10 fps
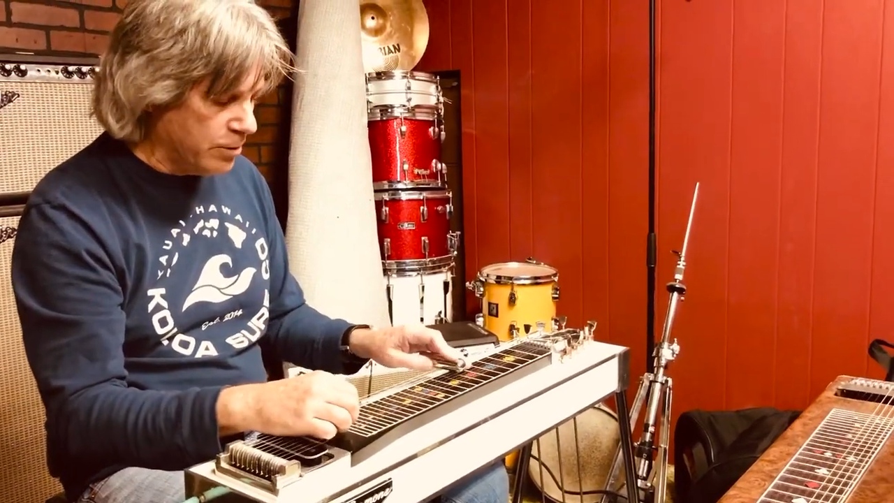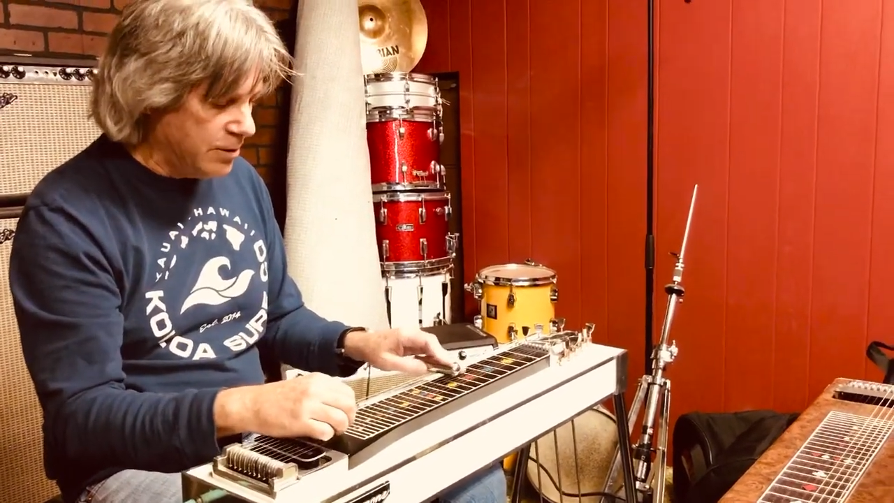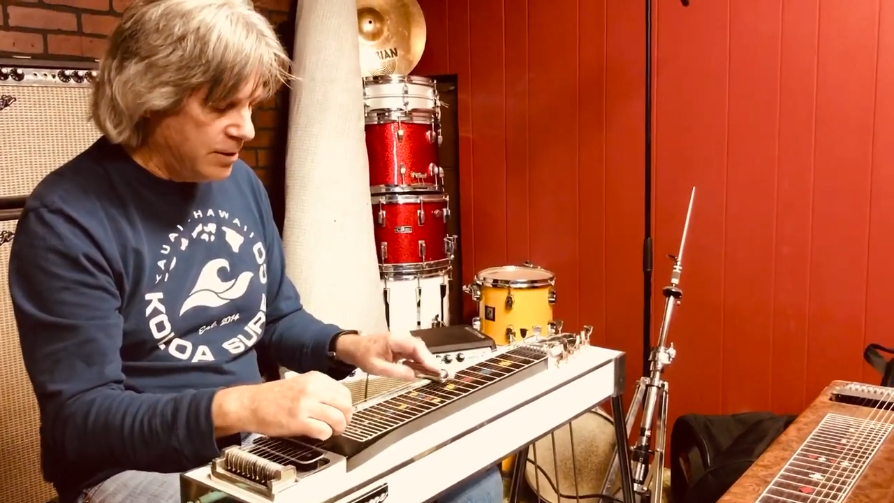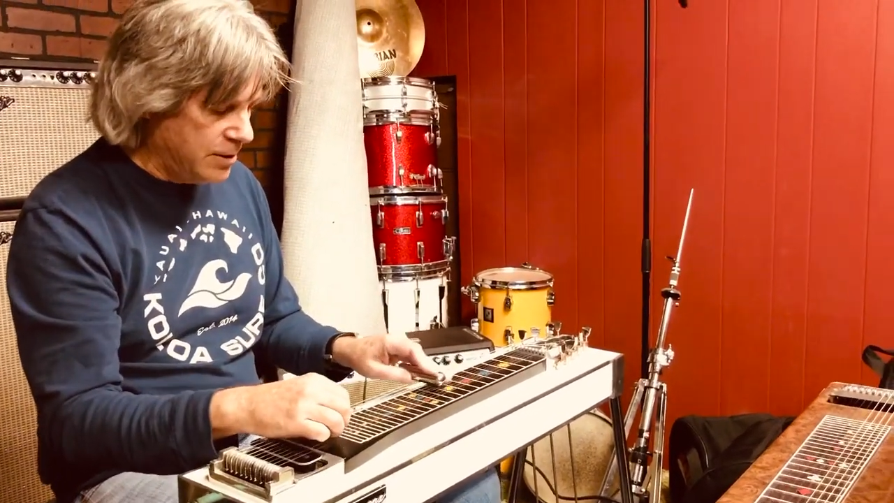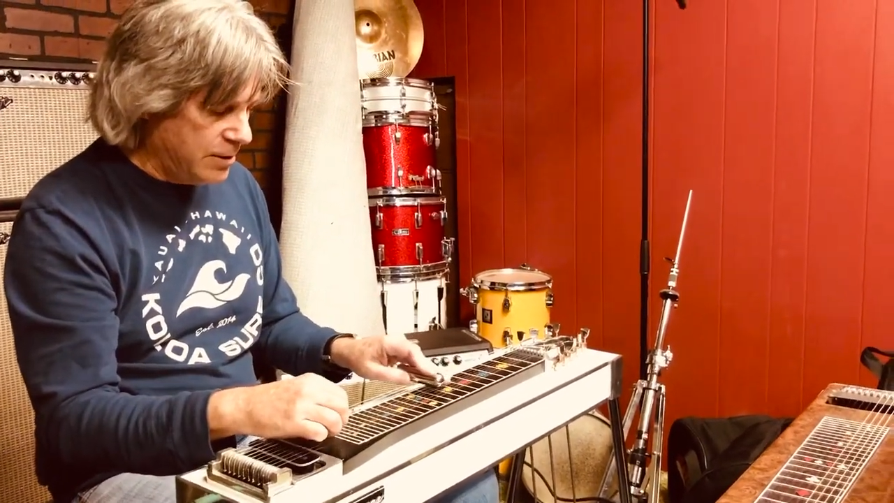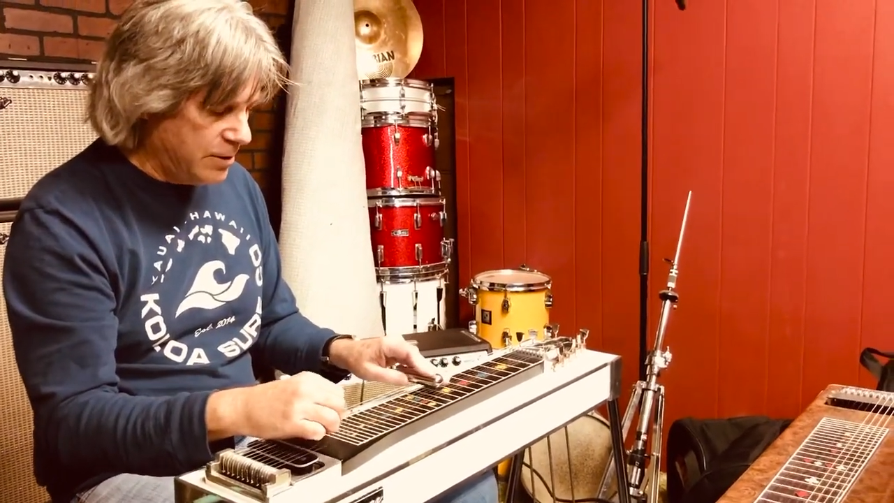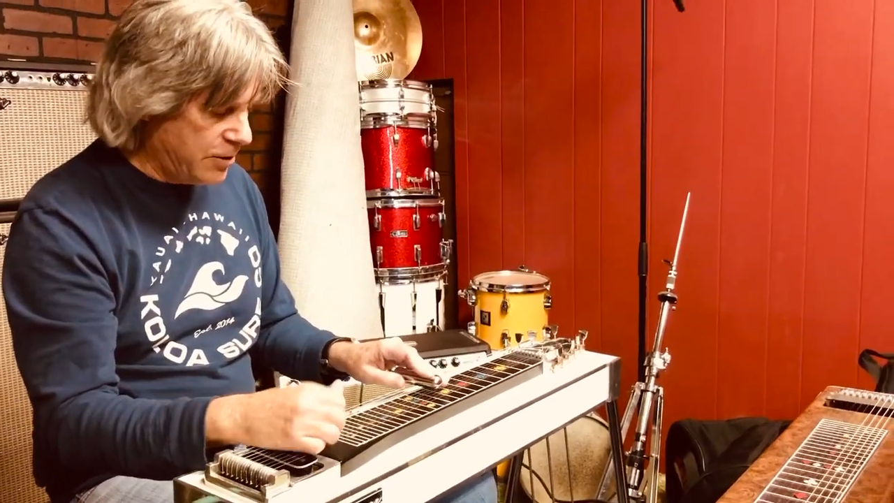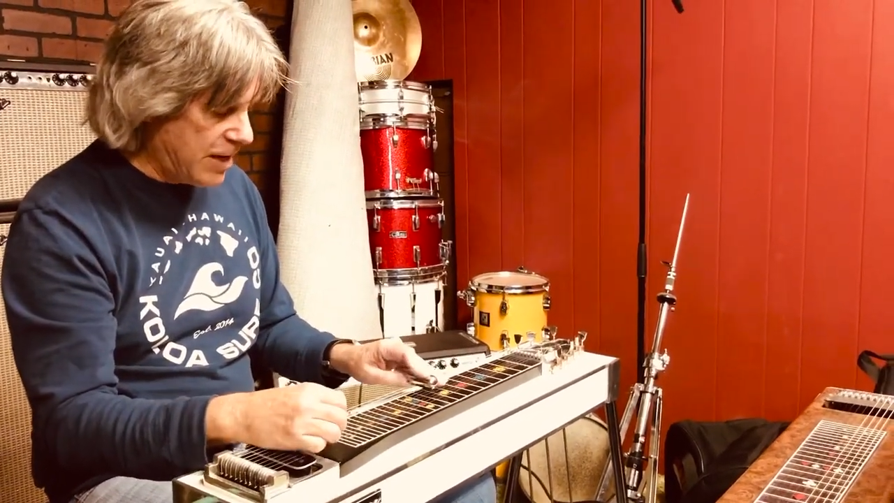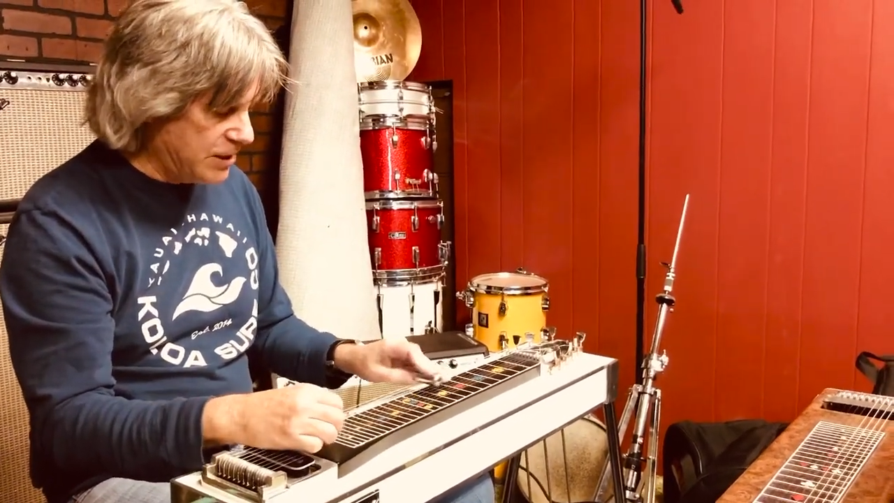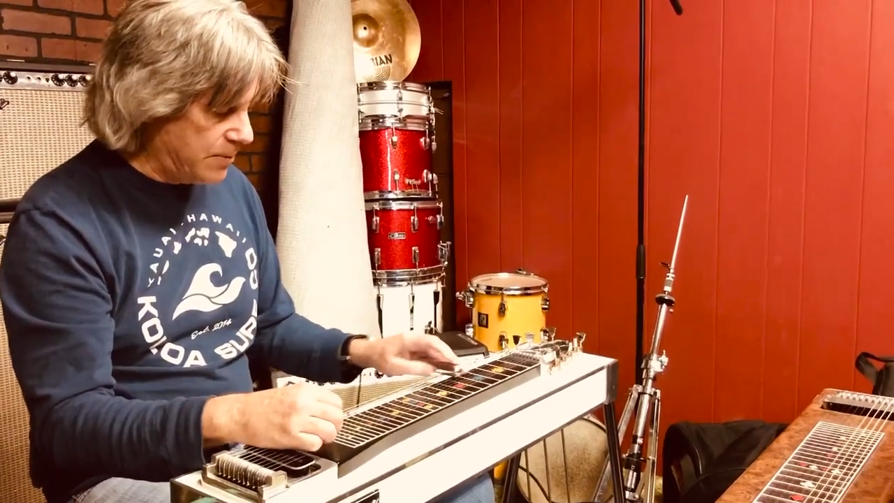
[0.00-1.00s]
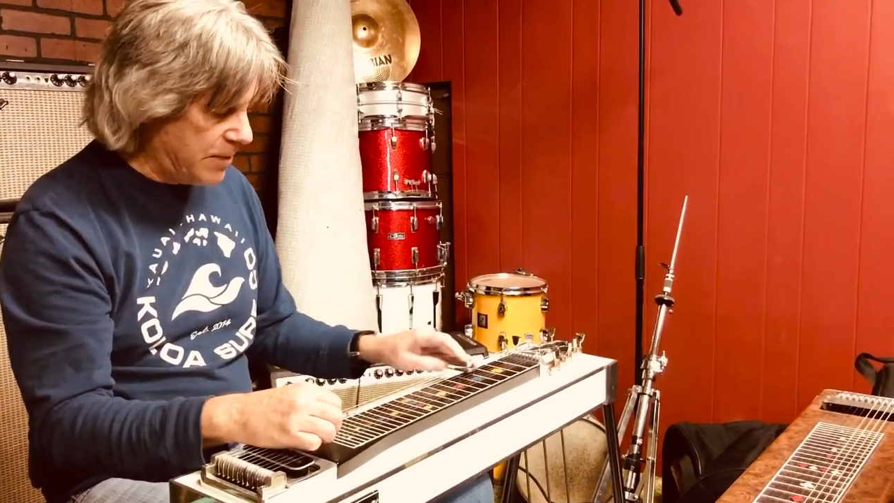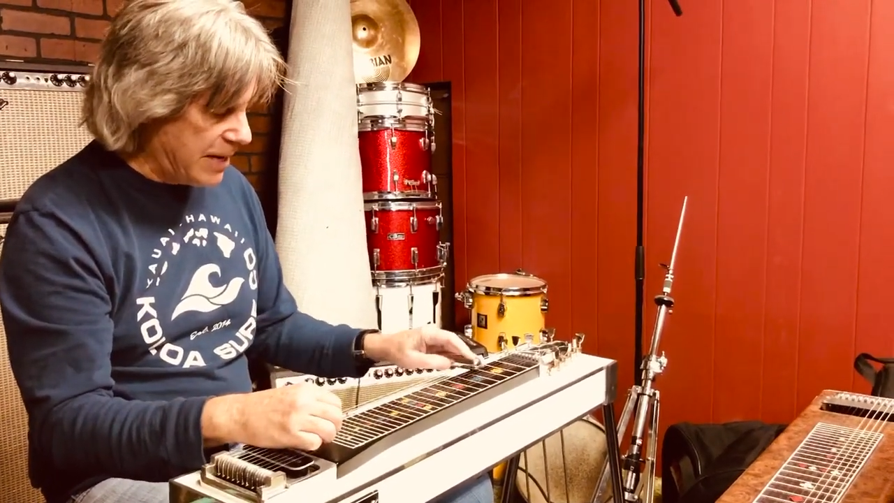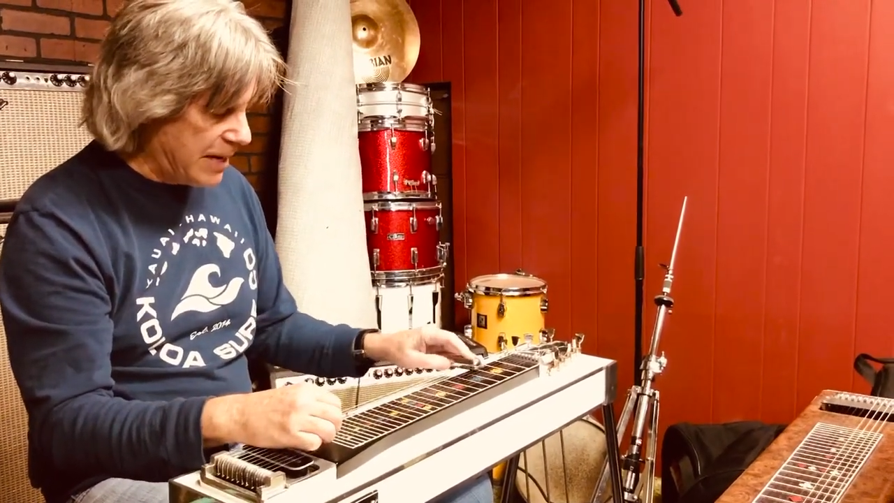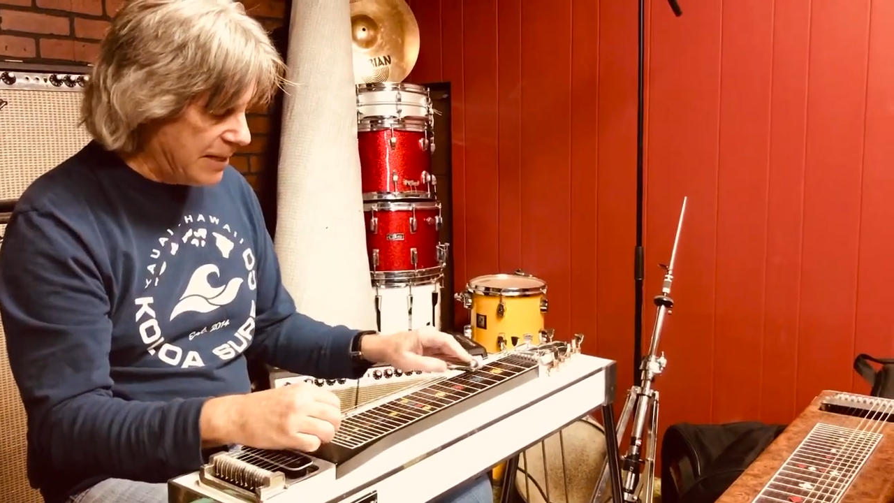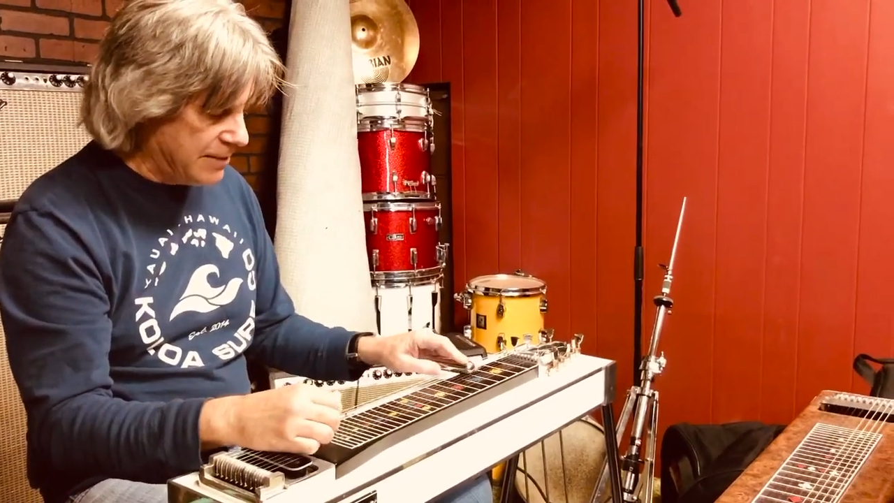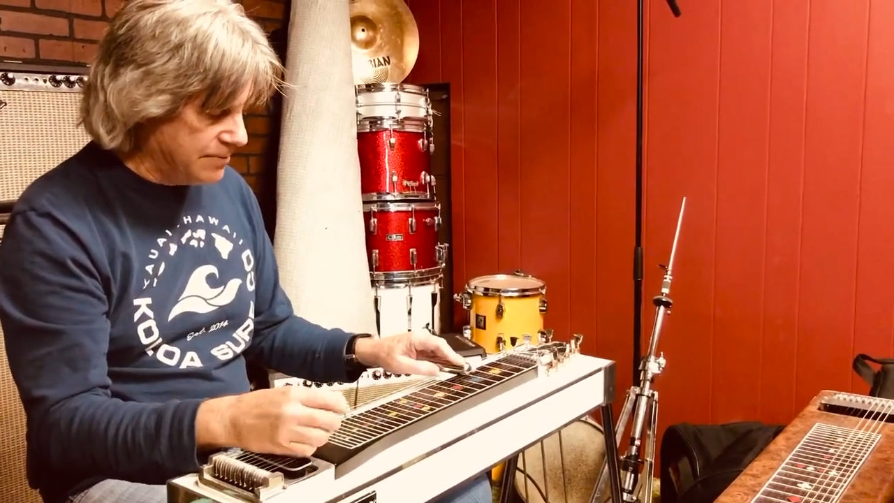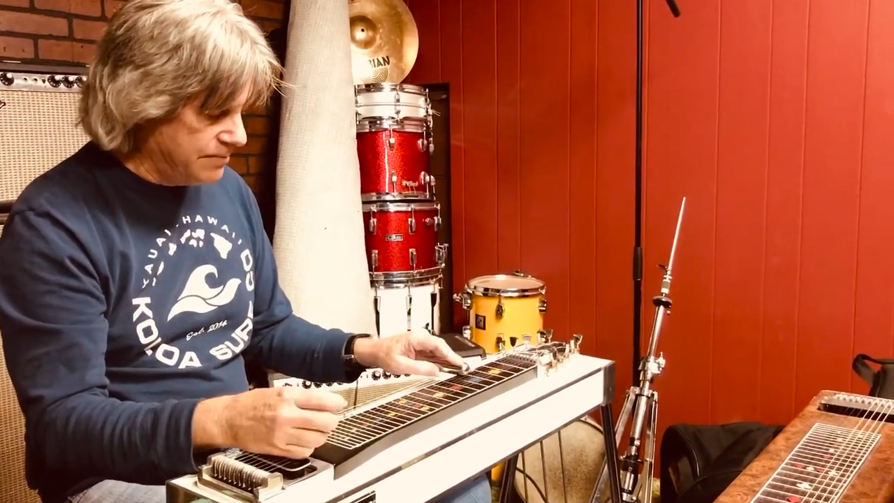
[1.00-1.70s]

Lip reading: you're actually playing...